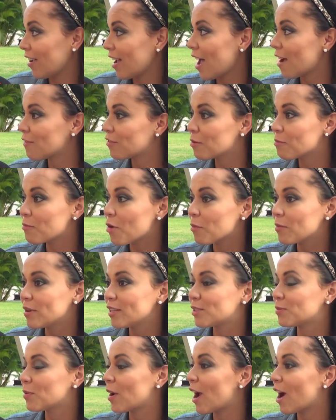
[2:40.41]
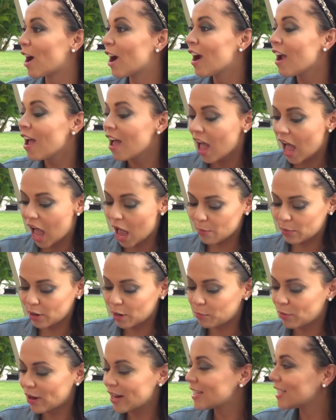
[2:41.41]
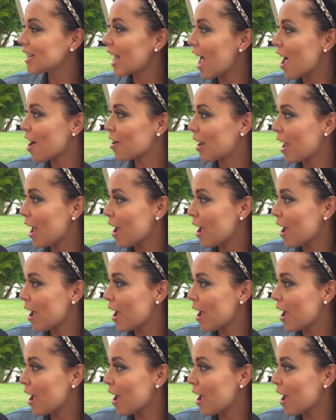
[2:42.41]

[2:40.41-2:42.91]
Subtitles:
I have the moments where I want to break down.